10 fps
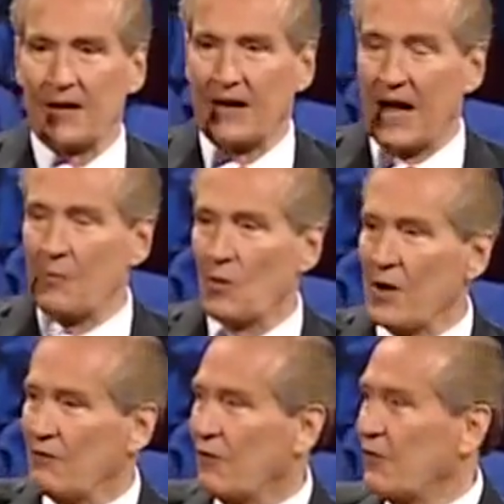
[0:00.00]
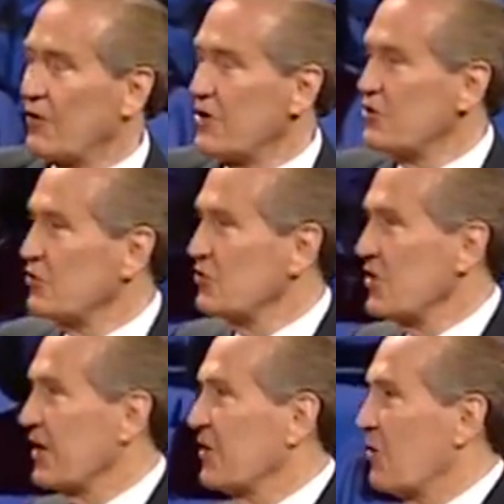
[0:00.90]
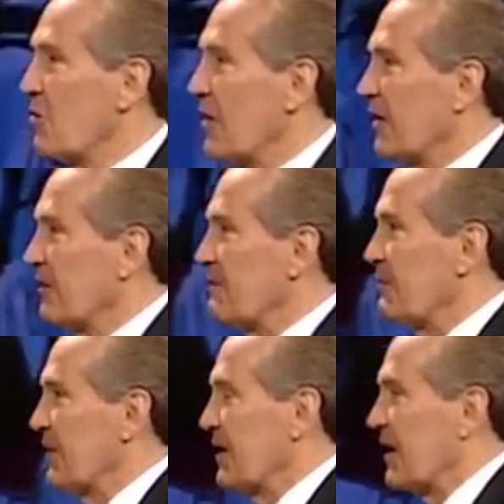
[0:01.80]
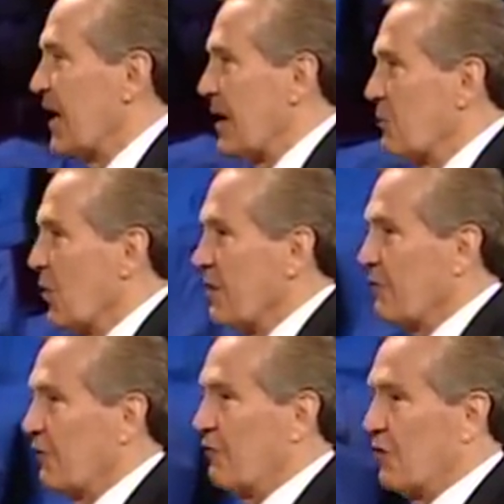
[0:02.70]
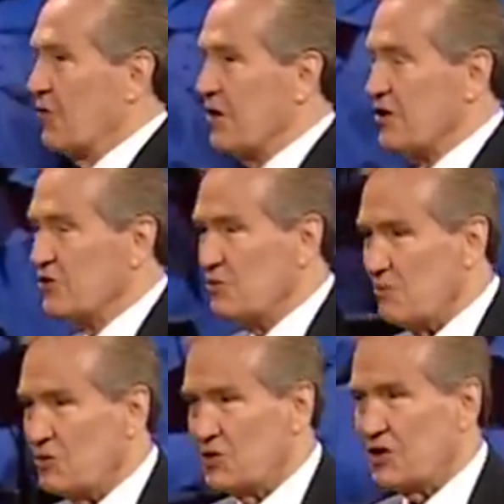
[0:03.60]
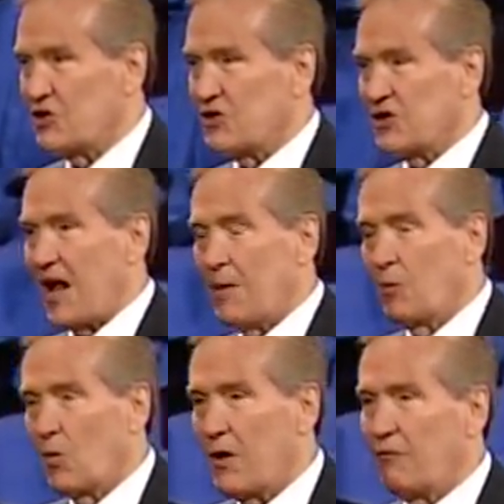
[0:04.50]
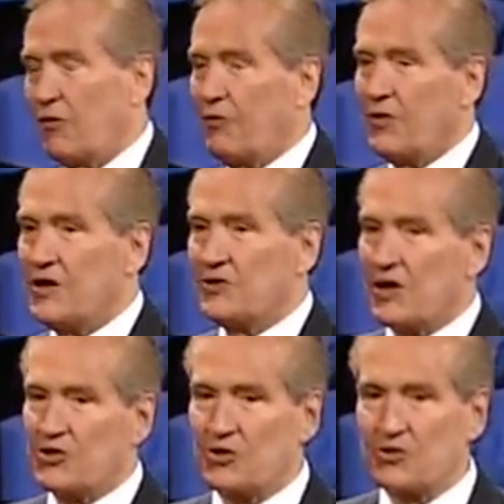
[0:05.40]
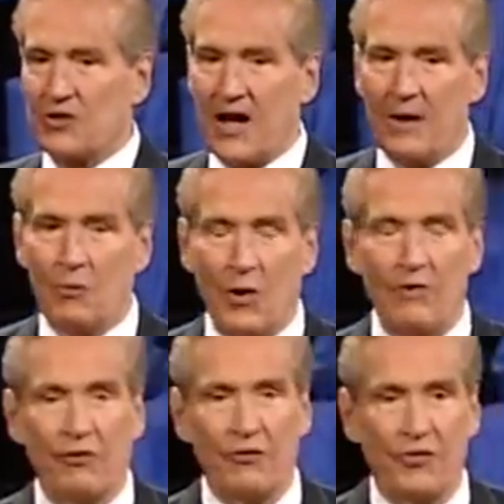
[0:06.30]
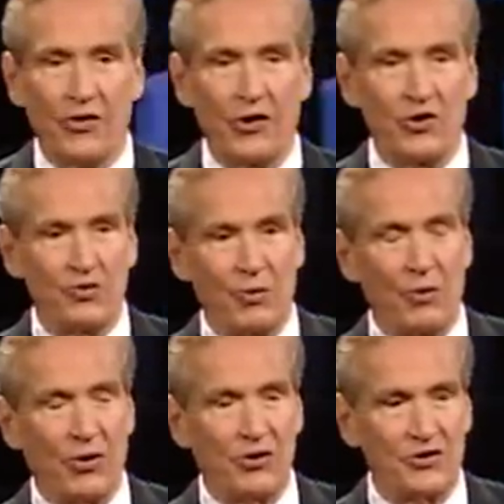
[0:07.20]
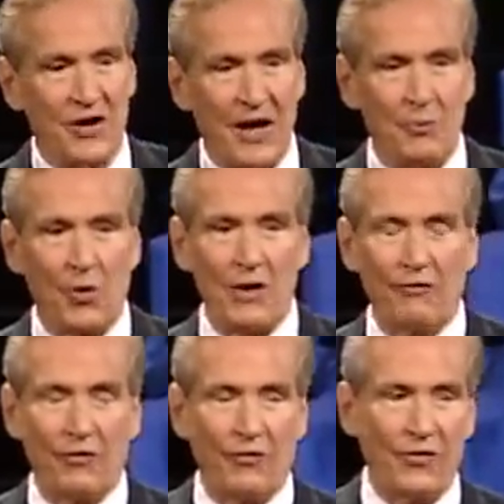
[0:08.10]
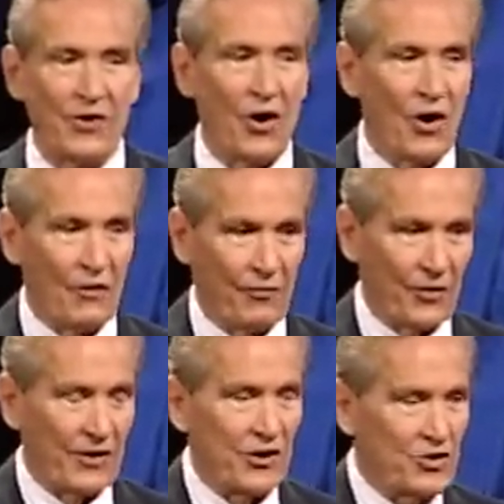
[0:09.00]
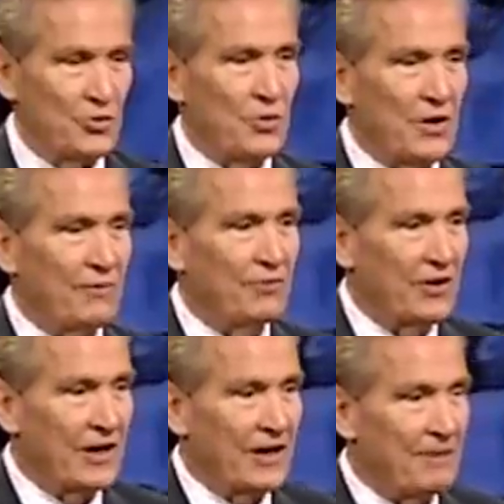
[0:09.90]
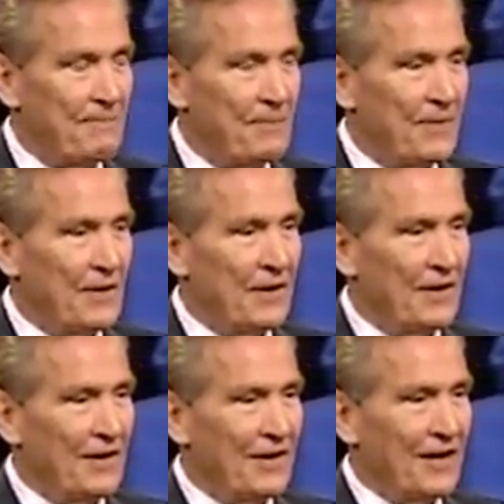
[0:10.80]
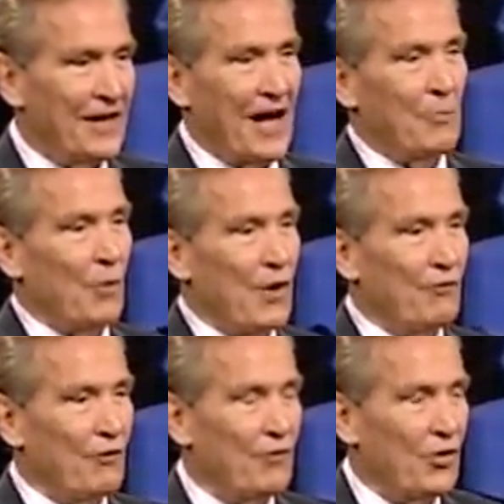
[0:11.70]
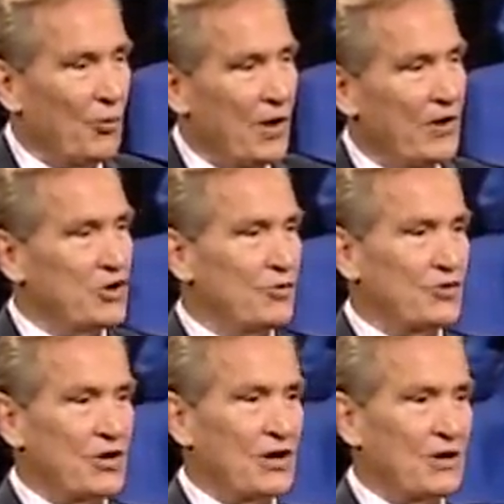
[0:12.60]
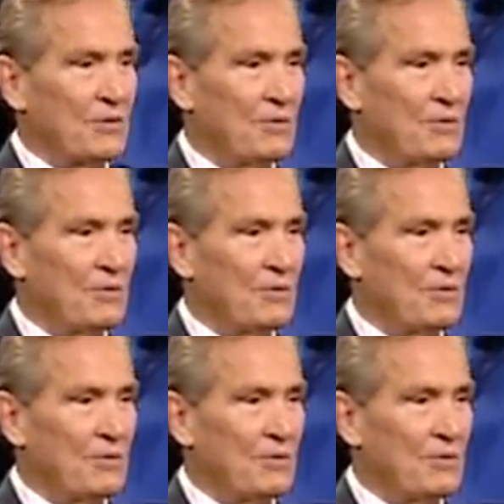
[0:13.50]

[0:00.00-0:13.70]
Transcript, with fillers: and I'm grateful for these who sing in the choir, and I'm grateful for these musicians, and I'm grateful for these ushers, and I'm grateful for the nursery workers, and I'm grateful for the offering that you'll give today, and I'm grateful for the way that you've sung.